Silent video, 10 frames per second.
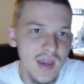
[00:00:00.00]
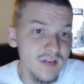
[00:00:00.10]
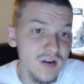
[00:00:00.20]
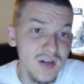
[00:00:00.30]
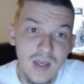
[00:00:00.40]

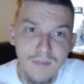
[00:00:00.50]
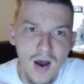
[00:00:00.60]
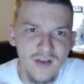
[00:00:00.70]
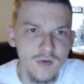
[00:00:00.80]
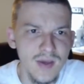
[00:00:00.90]
He's going to get
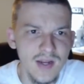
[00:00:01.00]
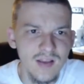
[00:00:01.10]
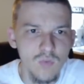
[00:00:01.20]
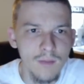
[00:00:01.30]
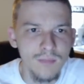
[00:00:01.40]
monster
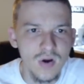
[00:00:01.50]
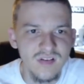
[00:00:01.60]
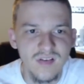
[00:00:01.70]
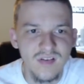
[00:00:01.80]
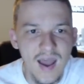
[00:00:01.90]
minutes while
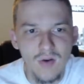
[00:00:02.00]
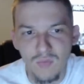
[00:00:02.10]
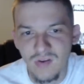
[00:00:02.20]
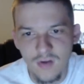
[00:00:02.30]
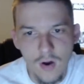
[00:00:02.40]
Bridges is out,
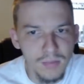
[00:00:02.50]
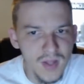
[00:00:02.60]
and we saw him